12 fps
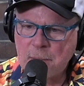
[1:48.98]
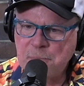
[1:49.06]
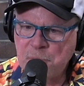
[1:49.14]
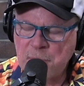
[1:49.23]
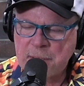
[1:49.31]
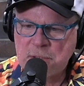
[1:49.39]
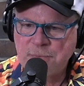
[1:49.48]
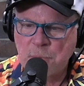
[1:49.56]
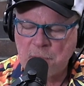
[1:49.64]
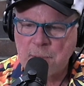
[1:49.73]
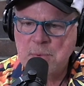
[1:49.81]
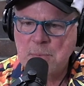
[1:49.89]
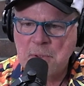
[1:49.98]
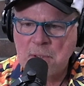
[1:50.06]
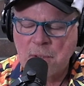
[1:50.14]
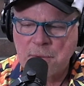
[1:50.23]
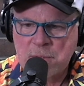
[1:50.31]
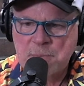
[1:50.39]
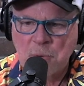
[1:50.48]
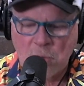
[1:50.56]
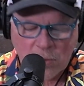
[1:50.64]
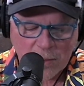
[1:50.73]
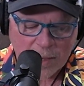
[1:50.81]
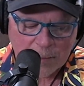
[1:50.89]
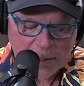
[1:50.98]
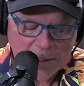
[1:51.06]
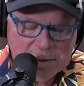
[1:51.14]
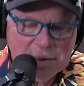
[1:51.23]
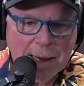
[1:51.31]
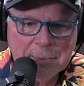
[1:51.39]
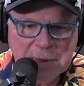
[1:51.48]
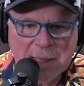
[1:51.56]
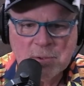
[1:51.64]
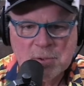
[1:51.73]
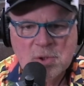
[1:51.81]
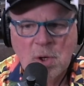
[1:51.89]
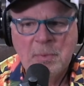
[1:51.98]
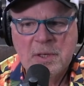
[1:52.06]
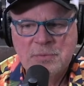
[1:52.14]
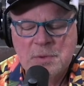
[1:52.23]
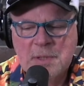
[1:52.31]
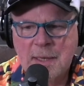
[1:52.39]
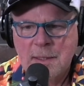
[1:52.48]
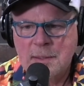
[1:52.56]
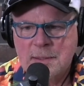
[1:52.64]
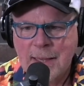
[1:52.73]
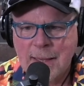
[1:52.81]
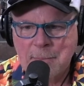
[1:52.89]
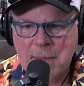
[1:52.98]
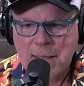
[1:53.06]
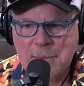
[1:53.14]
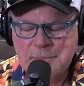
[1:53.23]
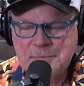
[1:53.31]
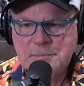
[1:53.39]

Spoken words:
place for them to be on this program. Tom, thank you so much for taking the time, man.